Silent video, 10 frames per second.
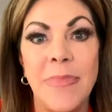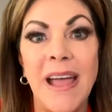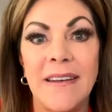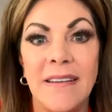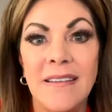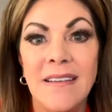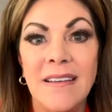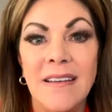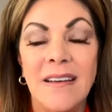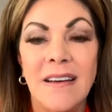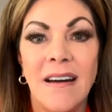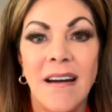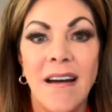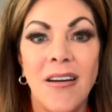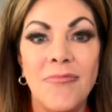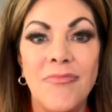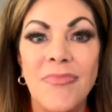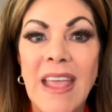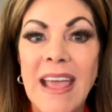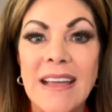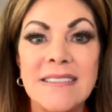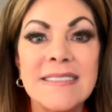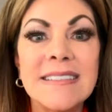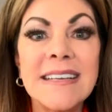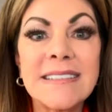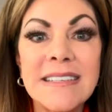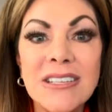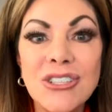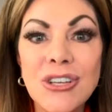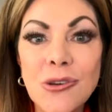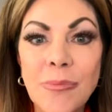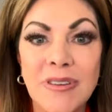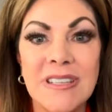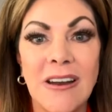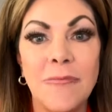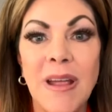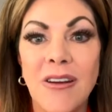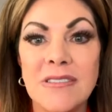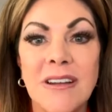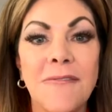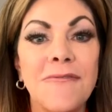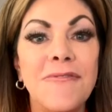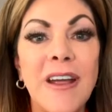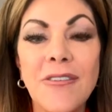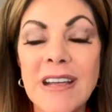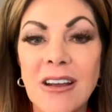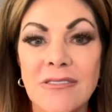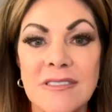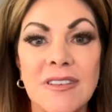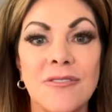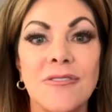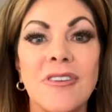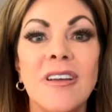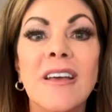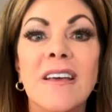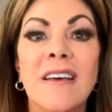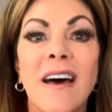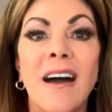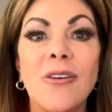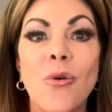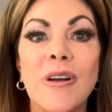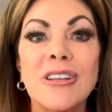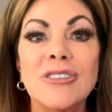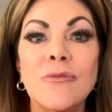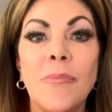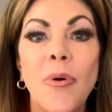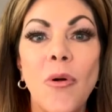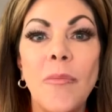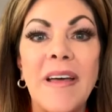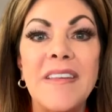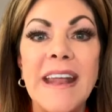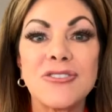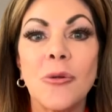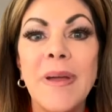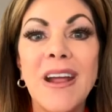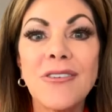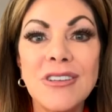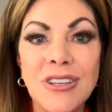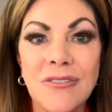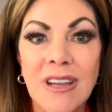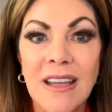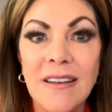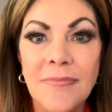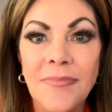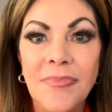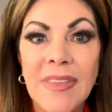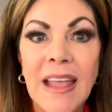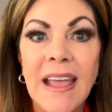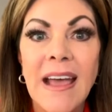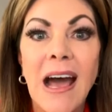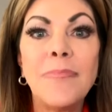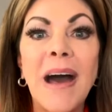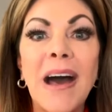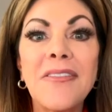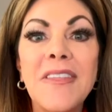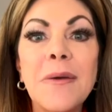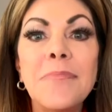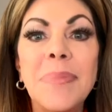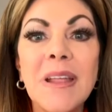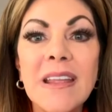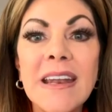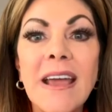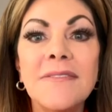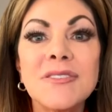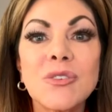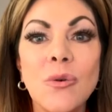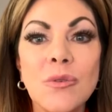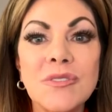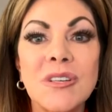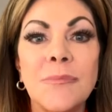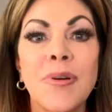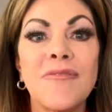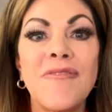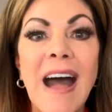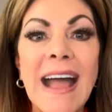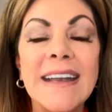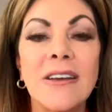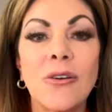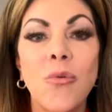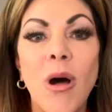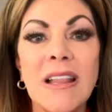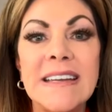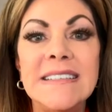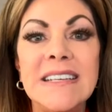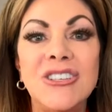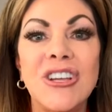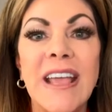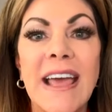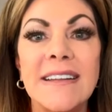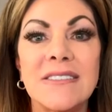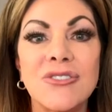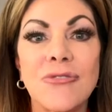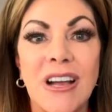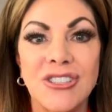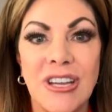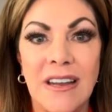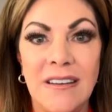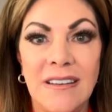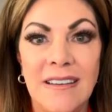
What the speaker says: been. And 62% of parents are very concerned, according to a poll by the National Parent Union, about the ability of schools to provide quality teaching and instruction.